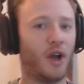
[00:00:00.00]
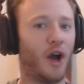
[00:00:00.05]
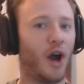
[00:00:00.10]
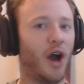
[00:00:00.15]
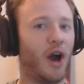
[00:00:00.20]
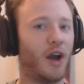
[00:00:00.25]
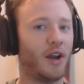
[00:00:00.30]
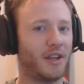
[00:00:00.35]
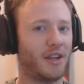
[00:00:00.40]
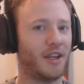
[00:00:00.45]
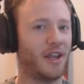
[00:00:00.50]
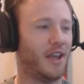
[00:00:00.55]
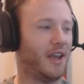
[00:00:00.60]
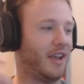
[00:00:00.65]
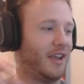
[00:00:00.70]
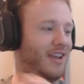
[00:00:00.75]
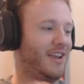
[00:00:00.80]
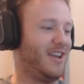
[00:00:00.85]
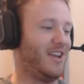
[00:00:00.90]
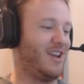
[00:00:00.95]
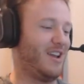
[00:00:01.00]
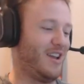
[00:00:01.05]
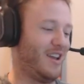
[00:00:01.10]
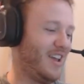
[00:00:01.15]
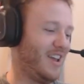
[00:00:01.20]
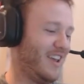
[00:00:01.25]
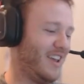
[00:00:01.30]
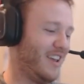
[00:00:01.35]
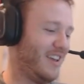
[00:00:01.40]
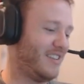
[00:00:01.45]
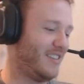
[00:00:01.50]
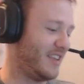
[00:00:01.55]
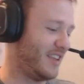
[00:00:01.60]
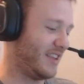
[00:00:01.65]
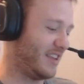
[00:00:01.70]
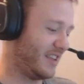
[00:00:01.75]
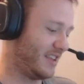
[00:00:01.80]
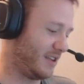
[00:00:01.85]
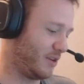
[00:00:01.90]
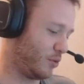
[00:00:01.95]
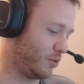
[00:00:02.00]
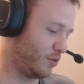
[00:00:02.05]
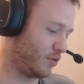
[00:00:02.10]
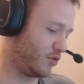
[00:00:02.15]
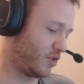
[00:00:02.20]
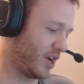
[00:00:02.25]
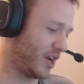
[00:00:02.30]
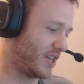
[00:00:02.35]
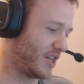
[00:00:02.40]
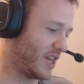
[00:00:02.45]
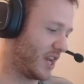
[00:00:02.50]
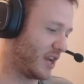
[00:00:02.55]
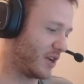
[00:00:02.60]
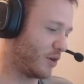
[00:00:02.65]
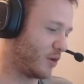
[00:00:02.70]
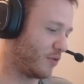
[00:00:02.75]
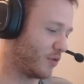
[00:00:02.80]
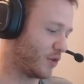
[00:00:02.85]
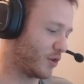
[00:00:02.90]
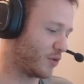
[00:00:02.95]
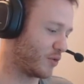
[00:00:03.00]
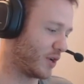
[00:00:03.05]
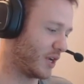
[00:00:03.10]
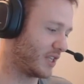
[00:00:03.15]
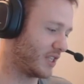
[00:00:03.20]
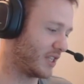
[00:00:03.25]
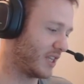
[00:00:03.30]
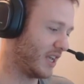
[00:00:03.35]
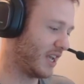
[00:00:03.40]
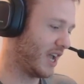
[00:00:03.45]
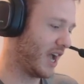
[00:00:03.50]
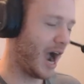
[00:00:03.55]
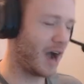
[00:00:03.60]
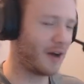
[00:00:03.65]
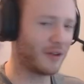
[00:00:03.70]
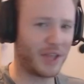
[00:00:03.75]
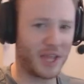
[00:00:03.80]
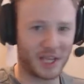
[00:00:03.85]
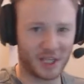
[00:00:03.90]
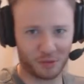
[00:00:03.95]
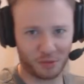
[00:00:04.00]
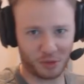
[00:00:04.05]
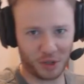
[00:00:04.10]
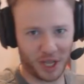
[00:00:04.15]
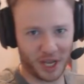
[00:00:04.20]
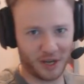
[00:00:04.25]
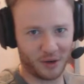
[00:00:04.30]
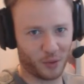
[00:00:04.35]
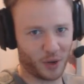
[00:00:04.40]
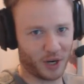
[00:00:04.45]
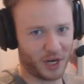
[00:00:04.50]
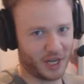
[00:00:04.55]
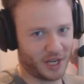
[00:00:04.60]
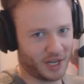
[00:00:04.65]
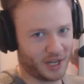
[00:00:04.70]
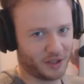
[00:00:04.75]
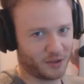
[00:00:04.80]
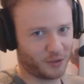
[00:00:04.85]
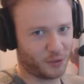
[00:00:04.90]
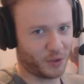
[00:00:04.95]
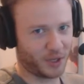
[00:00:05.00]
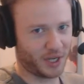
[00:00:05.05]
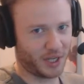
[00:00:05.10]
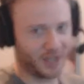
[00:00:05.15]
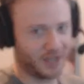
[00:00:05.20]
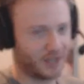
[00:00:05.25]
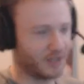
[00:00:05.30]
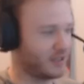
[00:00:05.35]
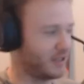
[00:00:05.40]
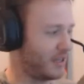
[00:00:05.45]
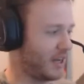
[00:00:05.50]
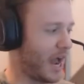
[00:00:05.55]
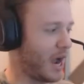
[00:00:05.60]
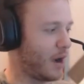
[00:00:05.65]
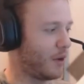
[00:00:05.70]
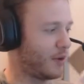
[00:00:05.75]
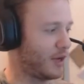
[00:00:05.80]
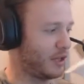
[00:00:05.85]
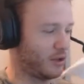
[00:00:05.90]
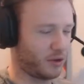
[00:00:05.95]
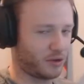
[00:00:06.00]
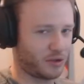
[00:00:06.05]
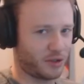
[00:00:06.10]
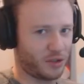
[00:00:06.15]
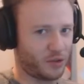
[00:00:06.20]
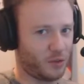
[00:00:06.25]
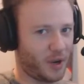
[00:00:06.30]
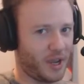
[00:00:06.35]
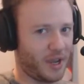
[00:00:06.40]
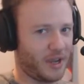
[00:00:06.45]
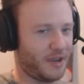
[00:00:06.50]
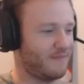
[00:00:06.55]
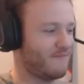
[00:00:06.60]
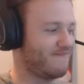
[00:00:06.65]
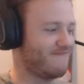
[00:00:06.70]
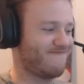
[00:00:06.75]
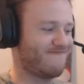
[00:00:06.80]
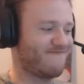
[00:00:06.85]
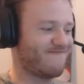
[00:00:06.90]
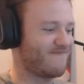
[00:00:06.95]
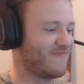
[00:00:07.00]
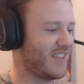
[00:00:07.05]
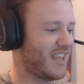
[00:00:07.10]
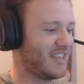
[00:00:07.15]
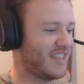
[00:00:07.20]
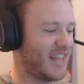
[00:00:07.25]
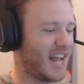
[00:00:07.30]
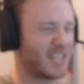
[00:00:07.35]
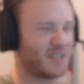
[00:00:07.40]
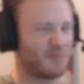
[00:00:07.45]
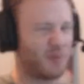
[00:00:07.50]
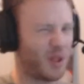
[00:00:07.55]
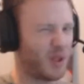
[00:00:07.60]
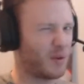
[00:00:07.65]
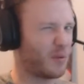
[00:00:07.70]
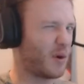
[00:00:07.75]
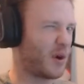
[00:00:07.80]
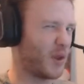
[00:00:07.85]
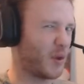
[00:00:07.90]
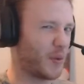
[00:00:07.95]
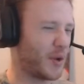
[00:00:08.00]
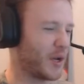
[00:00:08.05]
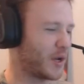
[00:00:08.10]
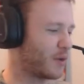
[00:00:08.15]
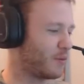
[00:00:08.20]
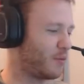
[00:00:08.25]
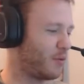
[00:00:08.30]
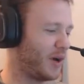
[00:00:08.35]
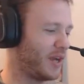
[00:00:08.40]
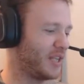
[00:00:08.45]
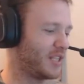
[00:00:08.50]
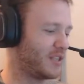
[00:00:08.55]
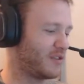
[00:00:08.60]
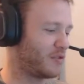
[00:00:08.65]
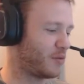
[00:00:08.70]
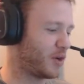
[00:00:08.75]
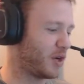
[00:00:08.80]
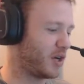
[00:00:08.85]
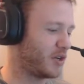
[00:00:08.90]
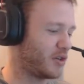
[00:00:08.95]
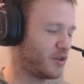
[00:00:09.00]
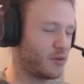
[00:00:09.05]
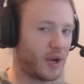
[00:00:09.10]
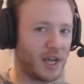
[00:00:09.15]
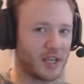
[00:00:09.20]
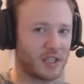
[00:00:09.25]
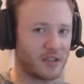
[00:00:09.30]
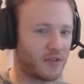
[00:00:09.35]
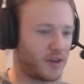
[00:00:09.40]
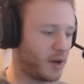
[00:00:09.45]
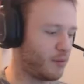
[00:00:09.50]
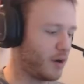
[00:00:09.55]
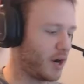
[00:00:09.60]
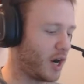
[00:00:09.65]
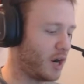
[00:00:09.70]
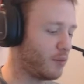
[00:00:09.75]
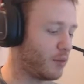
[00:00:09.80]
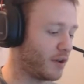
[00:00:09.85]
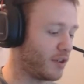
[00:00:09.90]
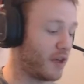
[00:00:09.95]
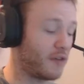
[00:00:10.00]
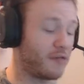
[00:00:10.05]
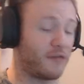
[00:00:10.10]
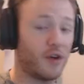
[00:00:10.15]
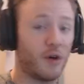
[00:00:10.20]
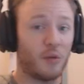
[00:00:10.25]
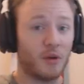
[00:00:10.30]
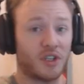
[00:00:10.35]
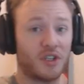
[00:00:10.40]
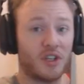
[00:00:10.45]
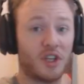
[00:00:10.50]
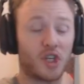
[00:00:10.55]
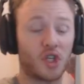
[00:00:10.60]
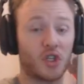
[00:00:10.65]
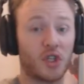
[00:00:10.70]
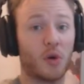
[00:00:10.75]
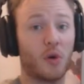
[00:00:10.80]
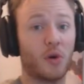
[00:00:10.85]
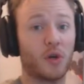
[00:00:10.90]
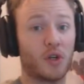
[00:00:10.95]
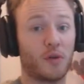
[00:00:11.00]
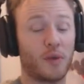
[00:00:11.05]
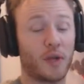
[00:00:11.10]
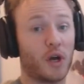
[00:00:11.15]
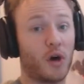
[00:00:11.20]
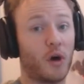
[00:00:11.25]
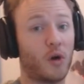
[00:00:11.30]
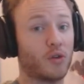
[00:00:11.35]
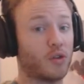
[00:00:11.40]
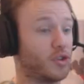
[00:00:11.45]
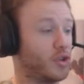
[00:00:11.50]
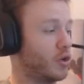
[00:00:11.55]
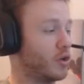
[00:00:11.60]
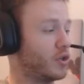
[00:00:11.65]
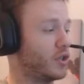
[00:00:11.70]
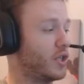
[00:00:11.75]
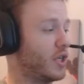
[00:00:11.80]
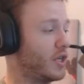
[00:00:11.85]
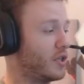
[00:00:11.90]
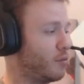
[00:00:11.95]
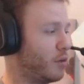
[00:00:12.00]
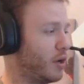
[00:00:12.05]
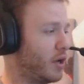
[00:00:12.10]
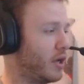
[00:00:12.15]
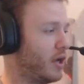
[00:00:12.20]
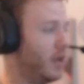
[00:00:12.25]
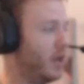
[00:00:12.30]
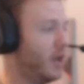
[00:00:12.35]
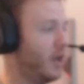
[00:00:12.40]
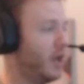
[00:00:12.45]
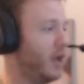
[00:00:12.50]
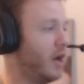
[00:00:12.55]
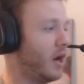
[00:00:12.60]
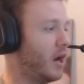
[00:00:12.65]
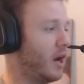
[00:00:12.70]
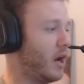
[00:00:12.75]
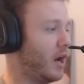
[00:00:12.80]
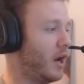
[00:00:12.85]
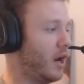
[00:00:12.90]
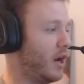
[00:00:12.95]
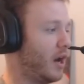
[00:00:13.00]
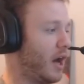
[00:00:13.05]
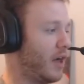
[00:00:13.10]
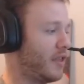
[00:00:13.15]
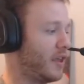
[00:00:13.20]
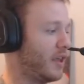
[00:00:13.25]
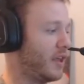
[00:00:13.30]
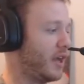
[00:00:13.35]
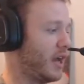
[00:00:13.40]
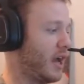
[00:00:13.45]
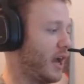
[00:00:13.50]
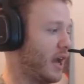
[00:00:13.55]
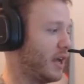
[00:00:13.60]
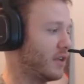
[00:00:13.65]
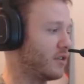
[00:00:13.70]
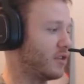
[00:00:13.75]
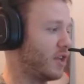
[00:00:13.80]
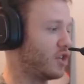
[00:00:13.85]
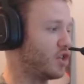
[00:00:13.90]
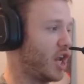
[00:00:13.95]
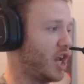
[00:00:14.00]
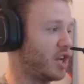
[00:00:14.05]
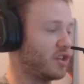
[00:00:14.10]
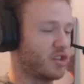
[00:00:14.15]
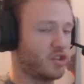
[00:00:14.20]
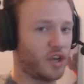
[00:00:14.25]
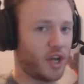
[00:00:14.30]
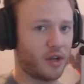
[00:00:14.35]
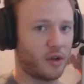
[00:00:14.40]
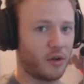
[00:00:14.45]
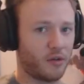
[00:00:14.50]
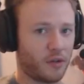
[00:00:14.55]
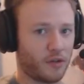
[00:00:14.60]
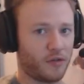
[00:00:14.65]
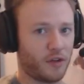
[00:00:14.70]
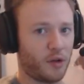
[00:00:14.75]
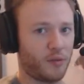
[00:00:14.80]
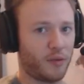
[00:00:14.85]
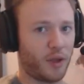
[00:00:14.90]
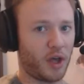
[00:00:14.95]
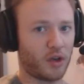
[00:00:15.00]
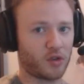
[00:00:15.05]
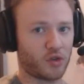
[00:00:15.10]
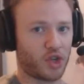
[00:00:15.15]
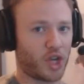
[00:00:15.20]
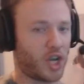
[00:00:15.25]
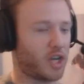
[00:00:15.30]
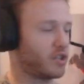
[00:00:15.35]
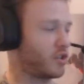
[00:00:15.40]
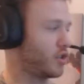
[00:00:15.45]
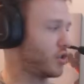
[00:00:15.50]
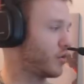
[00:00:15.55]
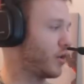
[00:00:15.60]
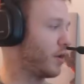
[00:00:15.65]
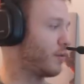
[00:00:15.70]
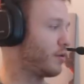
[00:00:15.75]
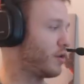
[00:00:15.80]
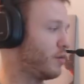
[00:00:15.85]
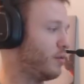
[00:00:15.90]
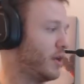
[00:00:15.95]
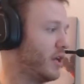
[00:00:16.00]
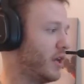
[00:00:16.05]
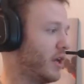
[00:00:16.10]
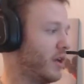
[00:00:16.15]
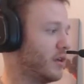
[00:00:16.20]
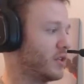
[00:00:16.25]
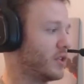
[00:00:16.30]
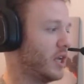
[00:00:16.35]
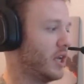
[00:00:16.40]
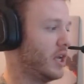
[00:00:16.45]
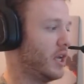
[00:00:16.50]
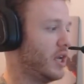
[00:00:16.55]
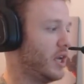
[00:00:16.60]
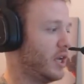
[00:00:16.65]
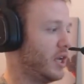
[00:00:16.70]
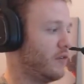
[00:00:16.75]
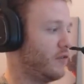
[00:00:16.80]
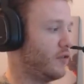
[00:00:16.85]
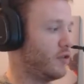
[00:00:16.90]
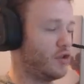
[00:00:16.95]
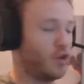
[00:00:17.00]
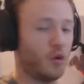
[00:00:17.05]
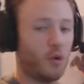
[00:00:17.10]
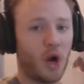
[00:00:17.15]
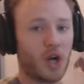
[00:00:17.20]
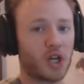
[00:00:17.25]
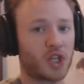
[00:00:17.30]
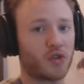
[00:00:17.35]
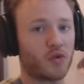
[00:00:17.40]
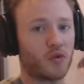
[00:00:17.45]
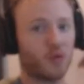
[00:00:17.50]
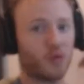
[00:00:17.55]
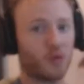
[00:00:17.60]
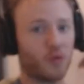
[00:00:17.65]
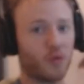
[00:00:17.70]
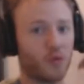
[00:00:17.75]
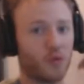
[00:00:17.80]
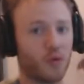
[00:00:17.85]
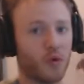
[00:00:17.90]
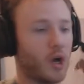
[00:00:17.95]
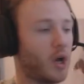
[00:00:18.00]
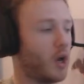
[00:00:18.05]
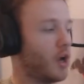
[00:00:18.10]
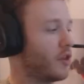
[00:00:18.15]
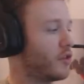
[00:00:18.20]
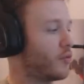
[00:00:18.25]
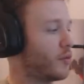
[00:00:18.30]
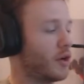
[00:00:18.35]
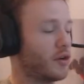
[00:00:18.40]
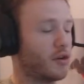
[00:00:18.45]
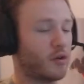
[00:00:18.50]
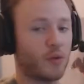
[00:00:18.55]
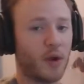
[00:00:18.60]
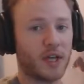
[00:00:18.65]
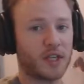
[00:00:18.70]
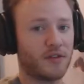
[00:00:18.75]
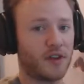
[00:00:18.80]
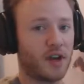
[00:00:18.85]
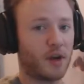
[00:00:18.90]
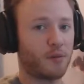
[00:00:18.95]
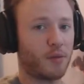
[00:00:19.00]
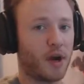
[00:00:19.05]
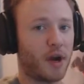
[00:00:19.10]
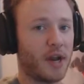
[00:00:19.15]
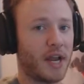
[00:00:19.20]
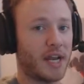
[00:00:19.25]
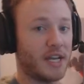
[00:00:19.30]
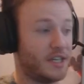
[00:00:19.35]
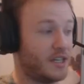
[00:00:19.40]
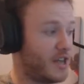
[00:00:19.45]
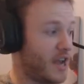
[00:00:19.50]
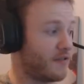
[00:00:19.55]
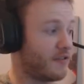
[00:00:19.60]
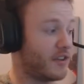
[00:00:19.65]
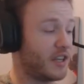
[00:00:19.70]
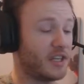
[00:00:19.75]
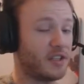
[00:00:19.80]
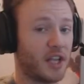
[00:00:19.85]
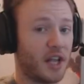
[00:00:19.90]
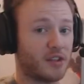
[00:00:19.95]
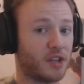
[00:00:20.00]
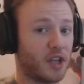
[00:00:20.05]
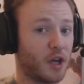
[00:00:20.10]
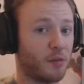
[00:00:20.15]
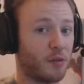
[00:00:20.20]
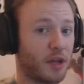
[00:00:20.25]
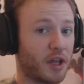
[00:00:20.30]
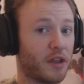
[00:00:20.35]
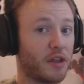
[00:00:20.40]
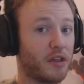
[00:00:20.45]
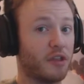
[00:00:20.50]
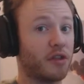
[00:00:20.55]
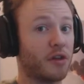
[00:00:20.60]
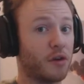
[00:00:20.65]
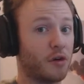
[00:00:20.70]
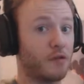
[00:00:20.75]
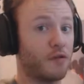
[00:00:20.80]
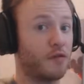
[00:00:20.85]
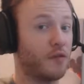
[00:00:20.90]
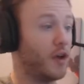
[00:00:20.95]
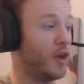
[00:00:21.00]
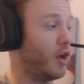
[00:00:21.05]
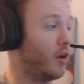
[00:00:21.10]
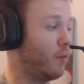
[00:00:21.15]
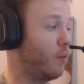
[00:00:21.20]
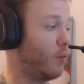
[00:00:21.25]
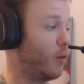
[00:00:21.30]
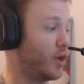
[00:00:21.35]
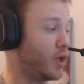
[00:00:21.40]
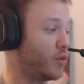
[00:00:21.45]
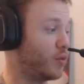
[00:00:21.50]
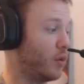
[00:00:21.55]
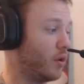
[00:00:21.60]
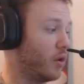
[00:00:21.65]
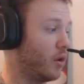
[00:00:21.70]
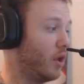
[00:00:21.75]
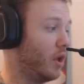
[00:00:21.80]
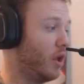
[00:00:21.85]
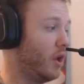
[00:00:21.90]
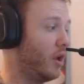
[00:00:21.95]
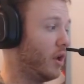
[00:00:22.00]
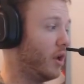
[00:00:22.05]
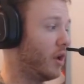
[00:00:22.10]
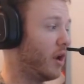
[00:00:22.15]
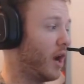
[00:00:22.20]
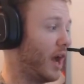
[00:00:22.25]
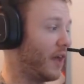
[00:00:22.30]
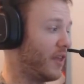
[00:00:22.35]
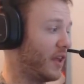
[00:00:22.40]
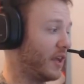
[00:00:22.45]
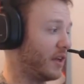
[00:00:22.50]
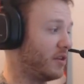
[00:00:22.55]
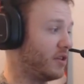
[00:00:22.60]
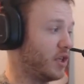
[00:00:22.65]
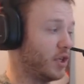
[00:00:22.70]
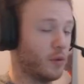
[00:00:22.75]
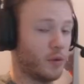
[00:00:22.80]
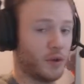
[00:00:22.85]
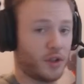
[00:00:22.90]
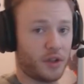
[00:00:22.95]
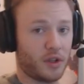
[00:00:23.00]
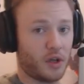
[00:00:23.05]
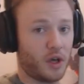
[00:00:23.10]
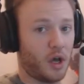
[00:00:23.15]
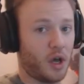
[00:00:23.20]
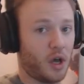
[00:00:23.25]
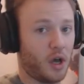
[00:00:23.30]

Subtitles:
God King, who's trying to take over Greece. How they explain what he is, and how he looks this way, that's probably one of the weaker points of 300 Rise of an Empire. But that film was initially going to be called Xerxes, but I think as they changed the title of the film, they also changed the script, because if you do watch 300 Rise of an Empire, it definitely sets up like a third film, which will, I think, deal with